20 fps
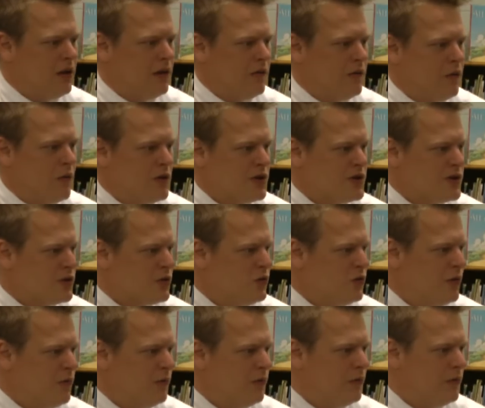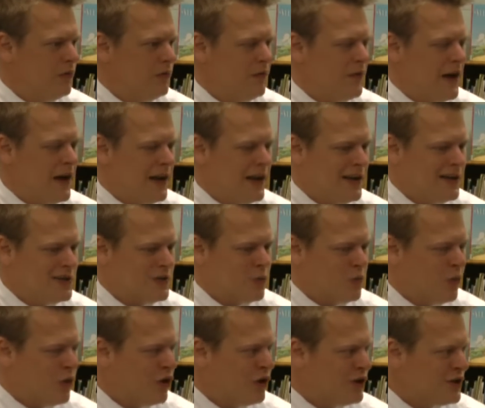for school finance
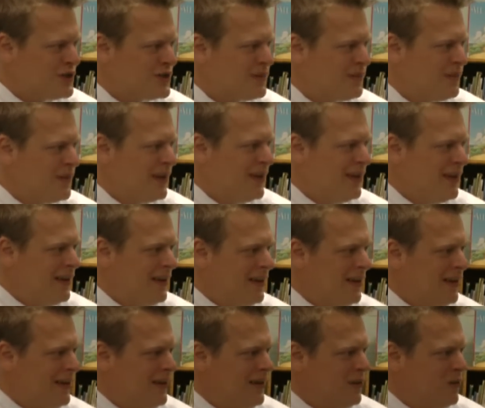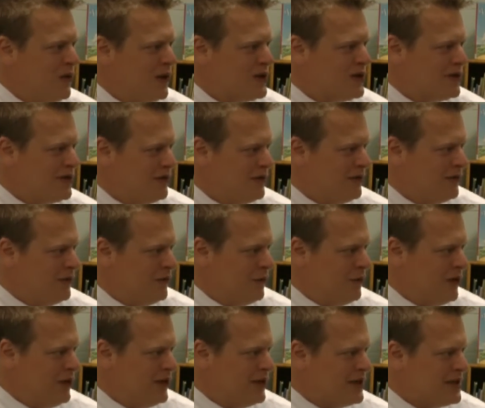works, in which
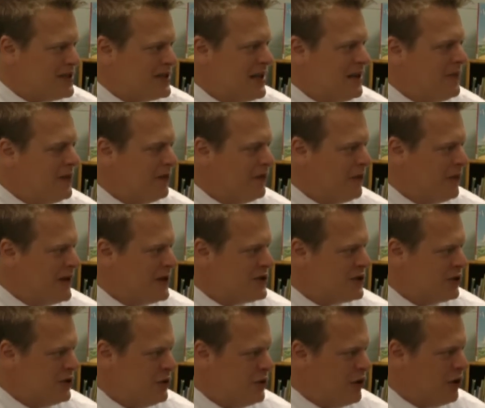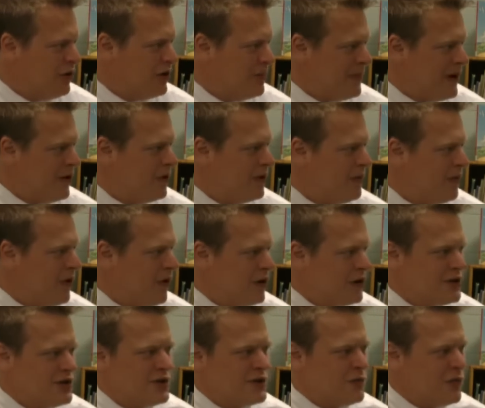really the same information you heard about in
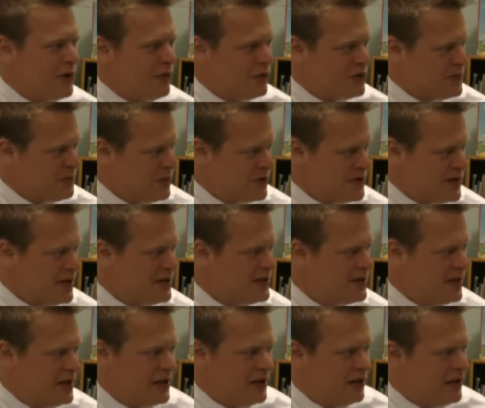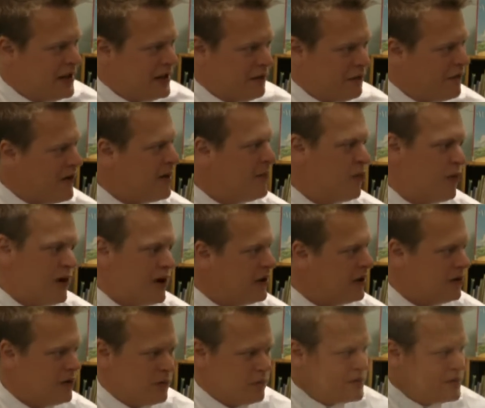March is what was presented in late February. There